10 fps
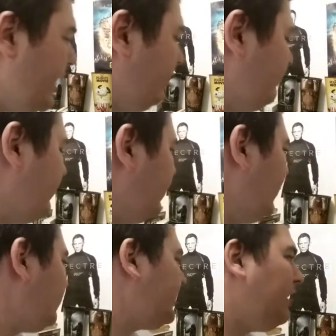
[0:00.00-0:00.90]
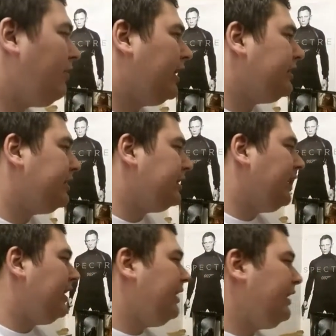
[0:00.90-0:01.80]
Anyway, that's just how I see it.
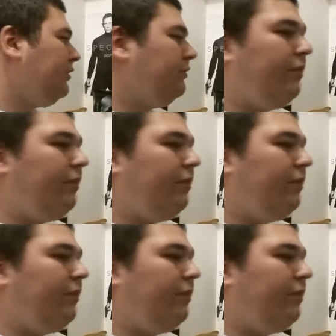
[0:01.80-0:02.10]
I like,